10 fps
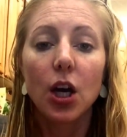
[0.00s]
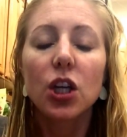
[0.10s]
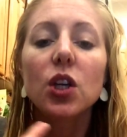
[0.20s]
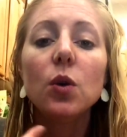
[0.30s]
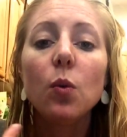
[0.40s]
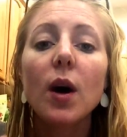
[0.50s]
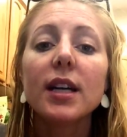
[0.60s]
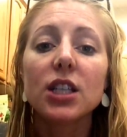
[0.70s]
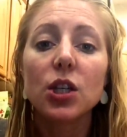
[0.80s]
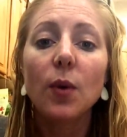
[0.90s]
You
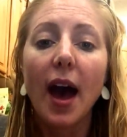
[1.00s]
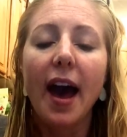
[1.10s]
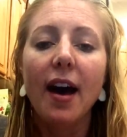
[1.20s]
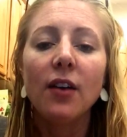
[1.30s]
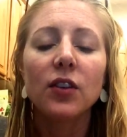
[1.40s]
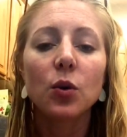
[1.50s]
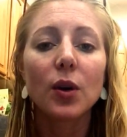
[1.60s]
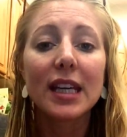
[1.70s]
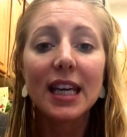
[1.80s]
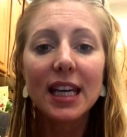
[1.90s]
want to have your
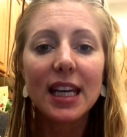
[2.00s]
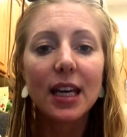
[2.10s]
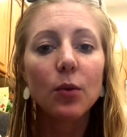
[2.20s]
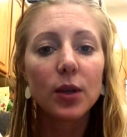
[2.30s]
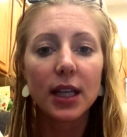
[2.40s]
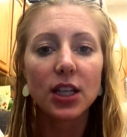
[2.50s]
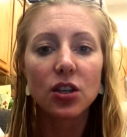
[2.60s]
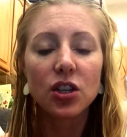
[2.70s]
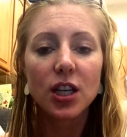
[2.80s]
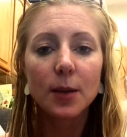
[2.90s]
key
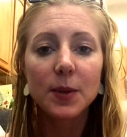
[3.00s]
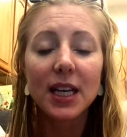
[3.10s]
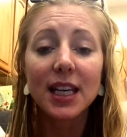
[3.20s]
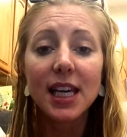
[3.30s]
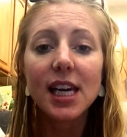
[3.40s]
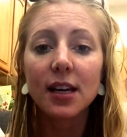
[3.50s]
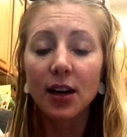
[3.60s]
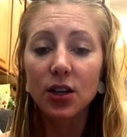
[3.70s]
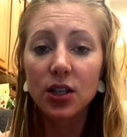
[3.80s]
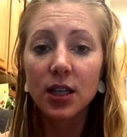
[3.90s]
relationships and key
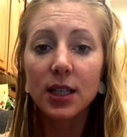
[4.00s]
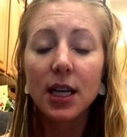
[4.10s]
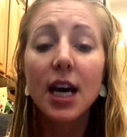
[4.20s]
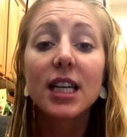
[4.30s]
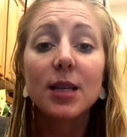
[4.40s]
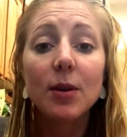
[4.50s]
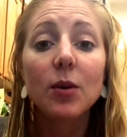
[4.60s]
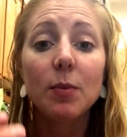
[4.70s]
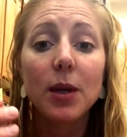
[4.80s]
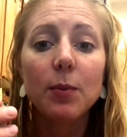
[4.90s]
connections to be
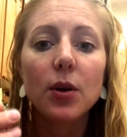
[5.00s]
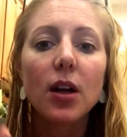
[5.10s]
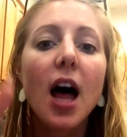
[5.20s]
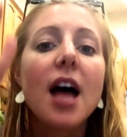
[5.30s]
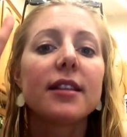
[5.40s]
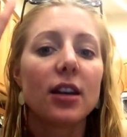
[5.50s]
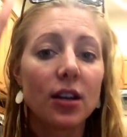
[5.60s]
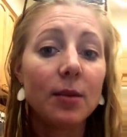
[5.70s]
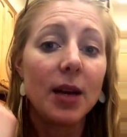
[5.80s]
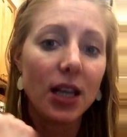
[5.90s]
with people that are
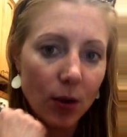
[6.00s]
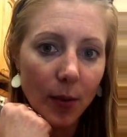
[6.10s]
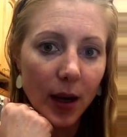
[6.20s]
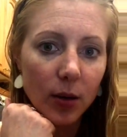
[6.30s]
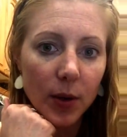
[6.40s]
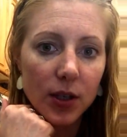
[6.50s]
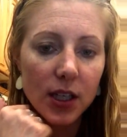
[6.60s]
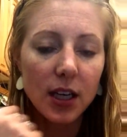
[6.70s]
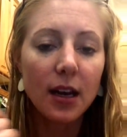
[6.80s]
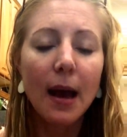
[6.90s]
going to make you a better
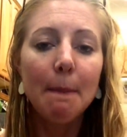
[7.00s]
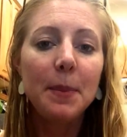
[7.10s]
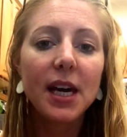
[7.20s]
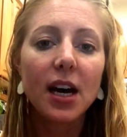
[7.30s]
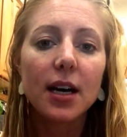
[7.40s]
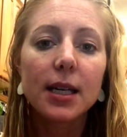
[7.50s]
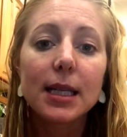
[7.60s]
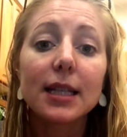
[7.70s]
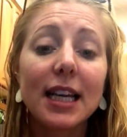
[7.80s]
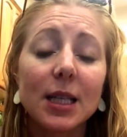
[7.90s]
person. Because
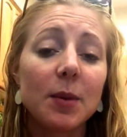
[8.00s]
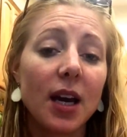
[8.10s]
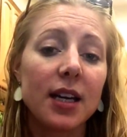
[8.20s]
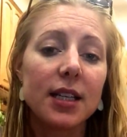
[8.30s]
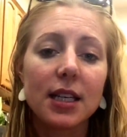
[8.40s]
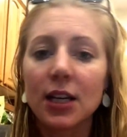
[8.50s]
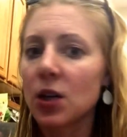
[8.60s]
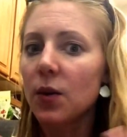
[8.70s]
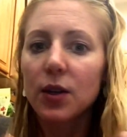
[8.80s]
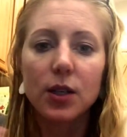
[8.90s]
let's be honest, I
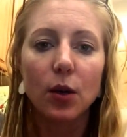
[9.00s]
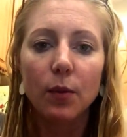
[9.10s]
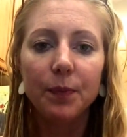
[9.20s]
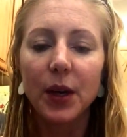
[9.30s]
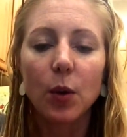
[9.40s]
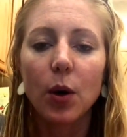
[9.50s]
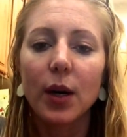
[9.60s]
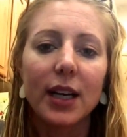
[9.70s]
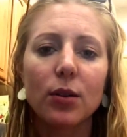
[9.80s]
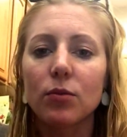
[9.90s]
know there's a quote,
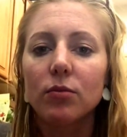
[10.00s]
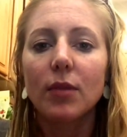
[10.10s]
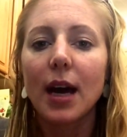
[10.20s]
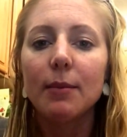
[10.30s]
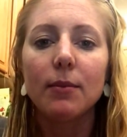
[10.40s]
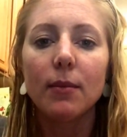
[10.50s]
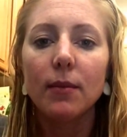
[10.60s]
I don't